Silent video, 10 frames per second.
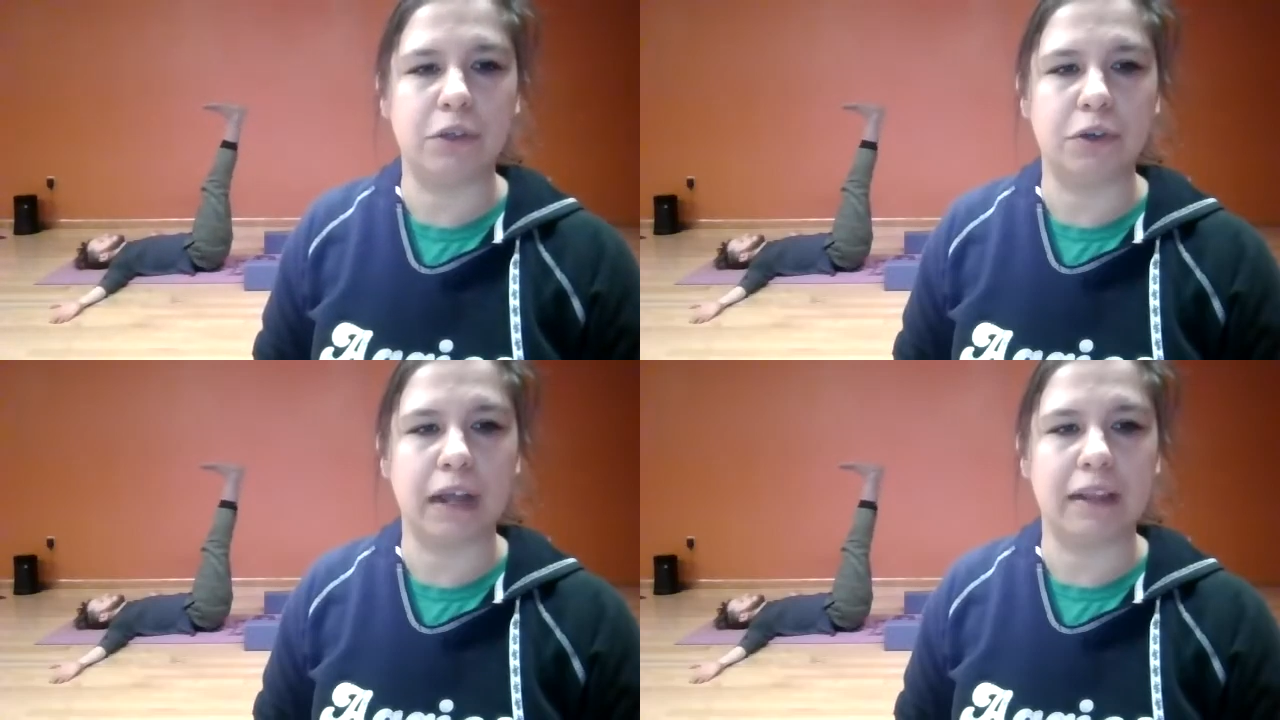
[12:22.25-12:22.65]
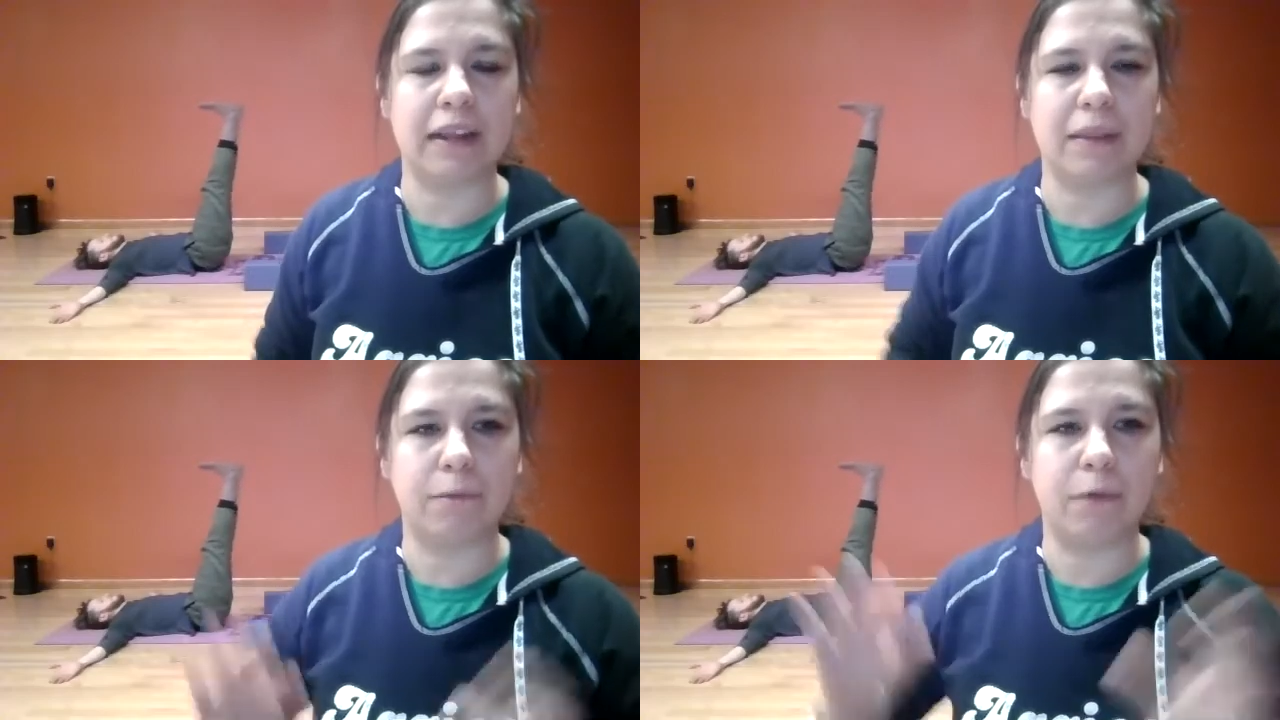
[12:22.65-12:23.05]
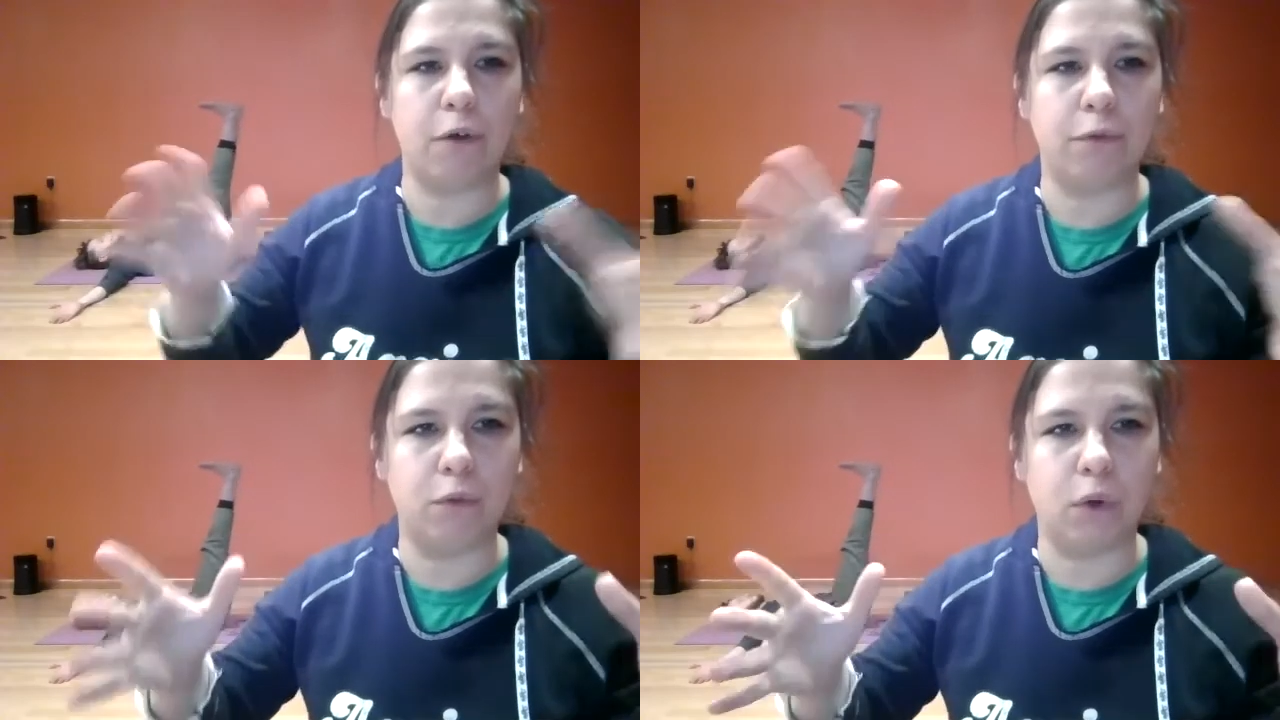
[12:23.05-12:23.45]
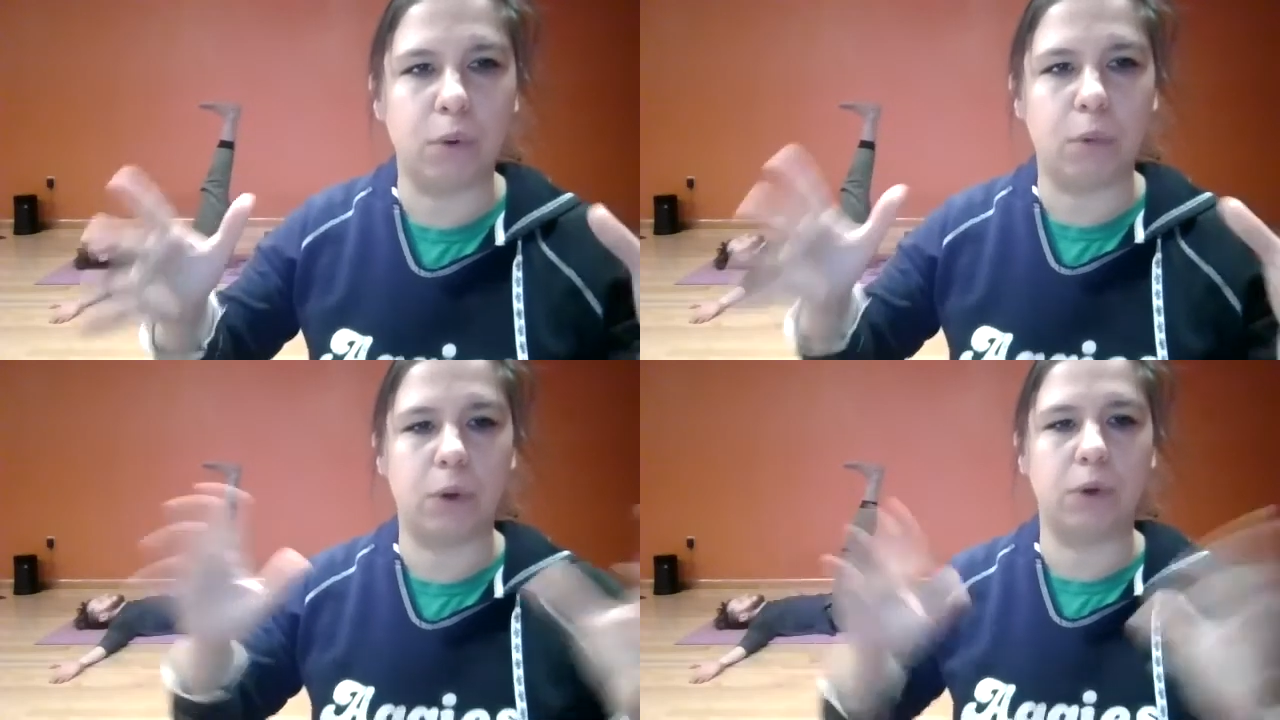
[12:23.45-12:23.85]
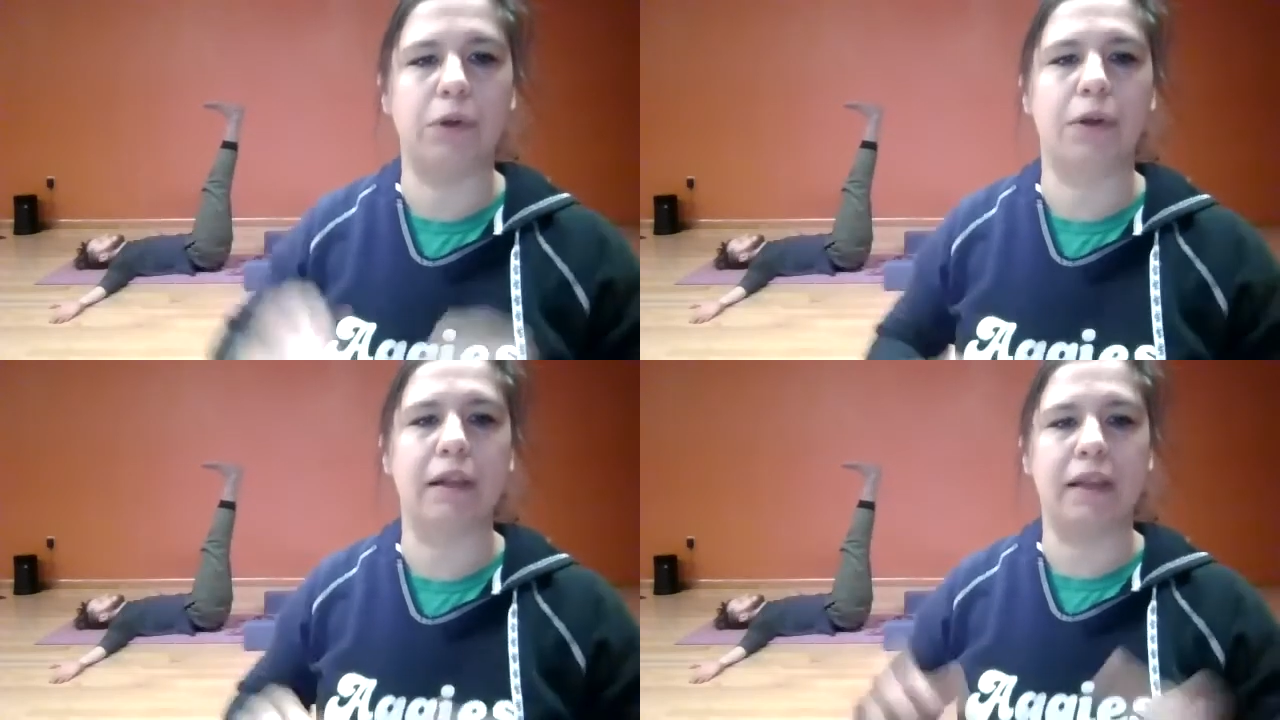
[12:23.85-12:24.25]
So you're not letting them fall forward.
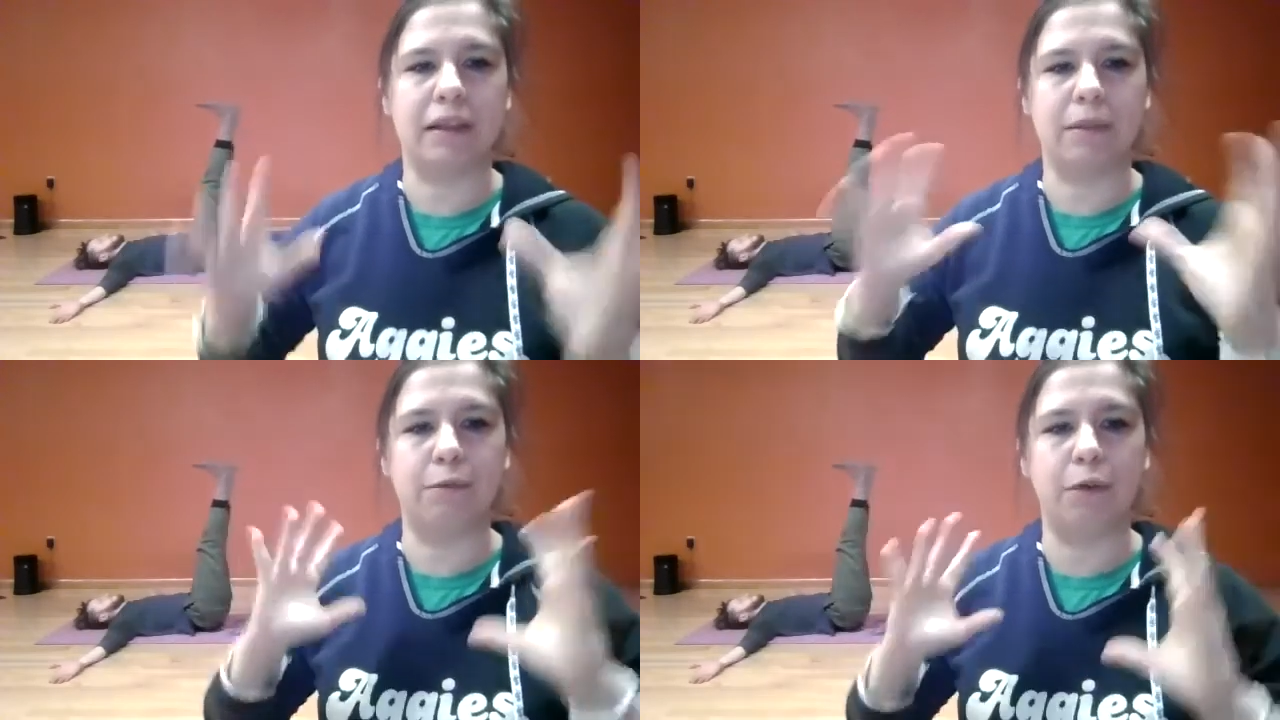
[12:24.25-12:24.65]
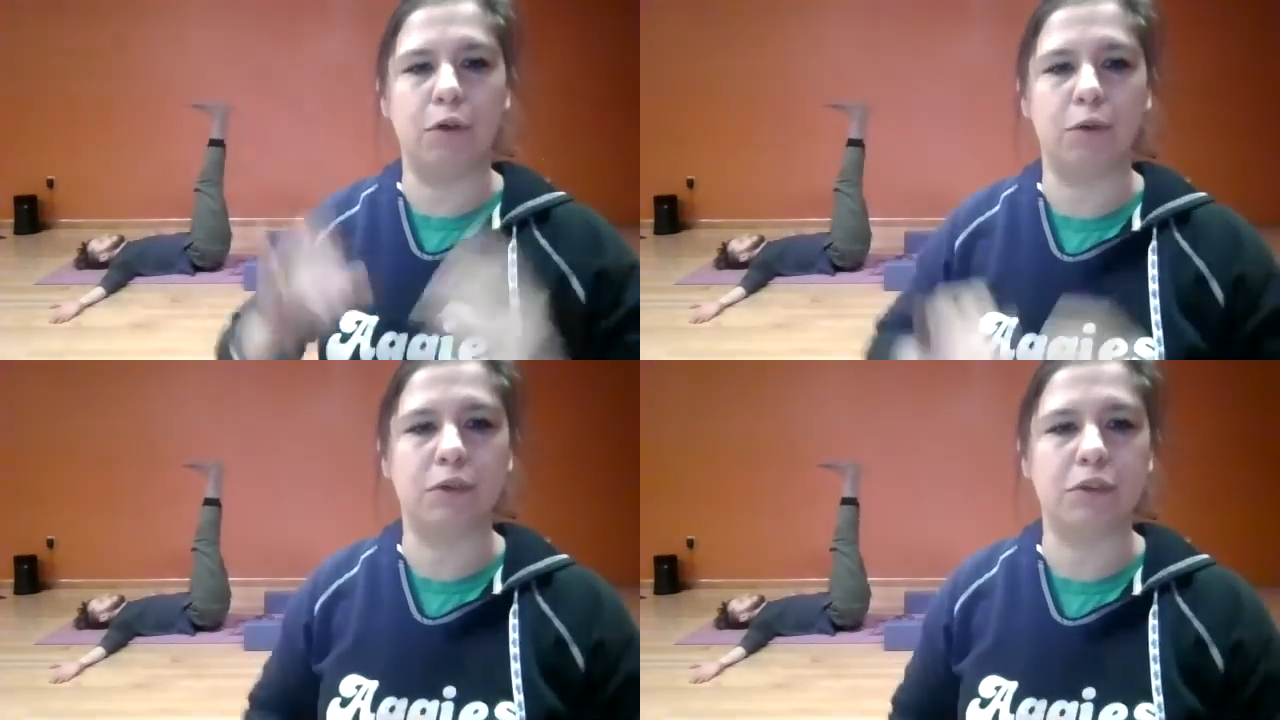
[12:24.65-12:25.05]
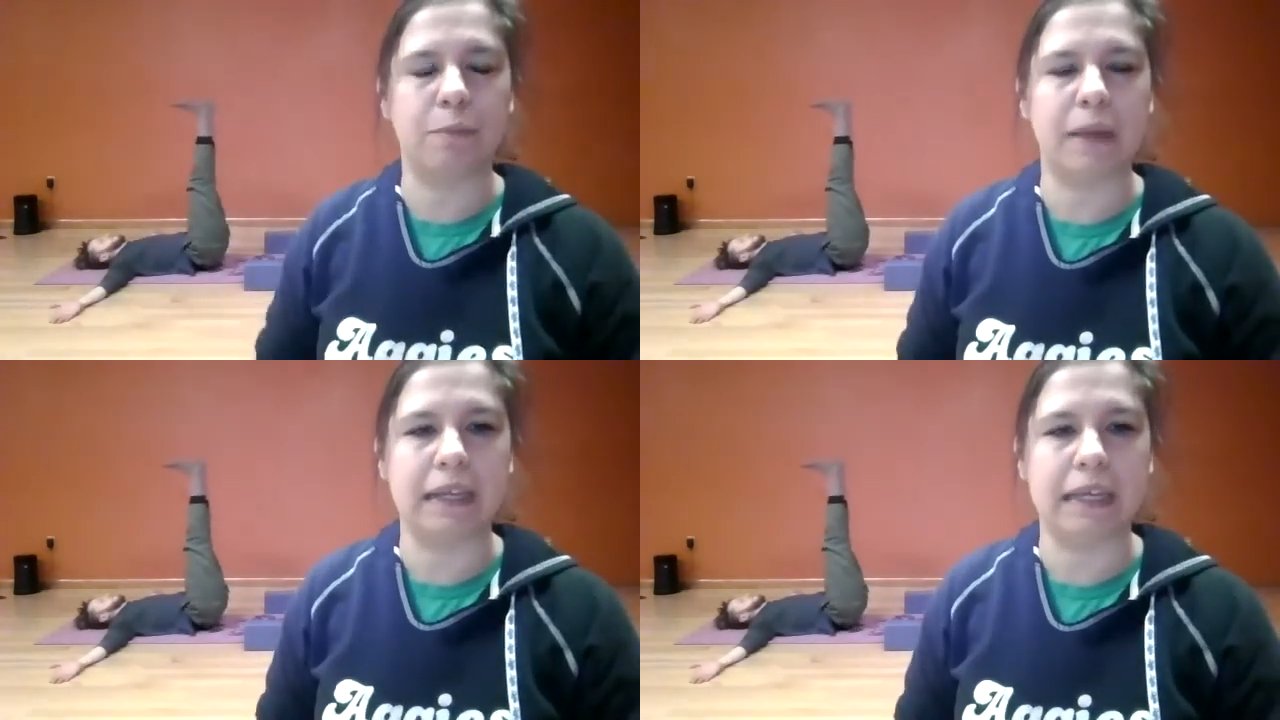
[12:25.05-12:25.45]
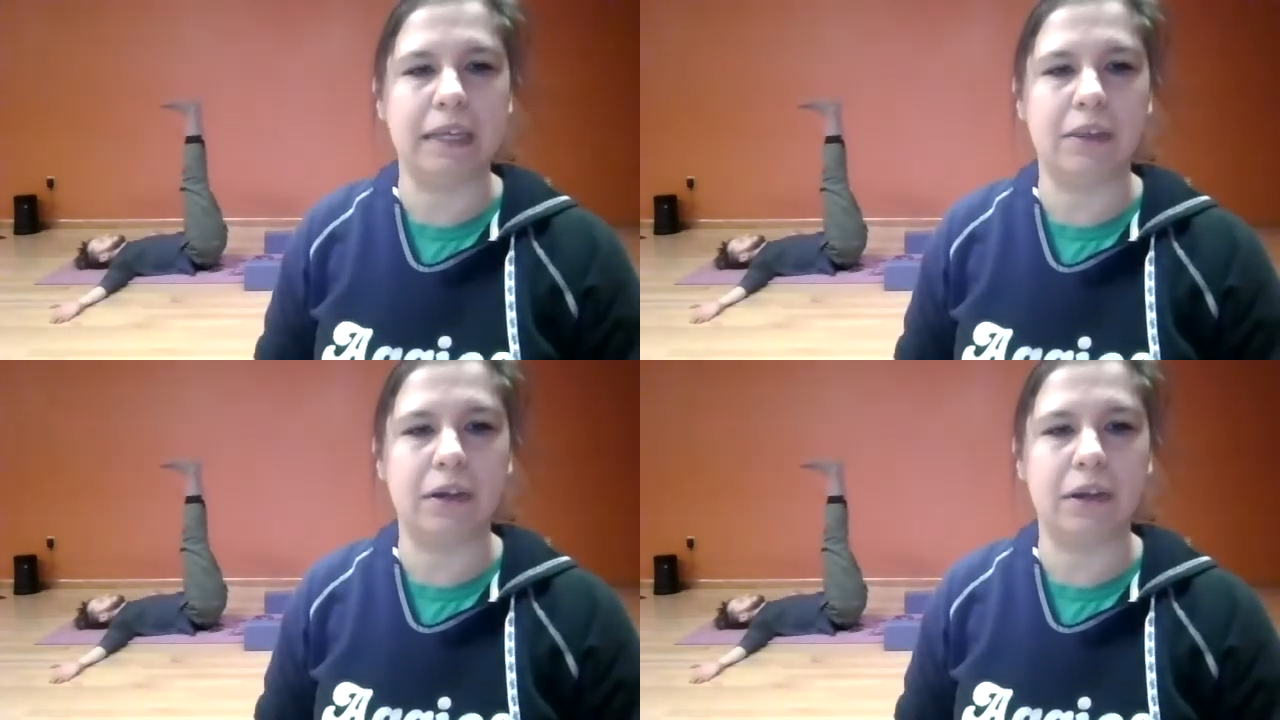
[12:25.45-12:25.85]
You're not letting them fall towards your belly either.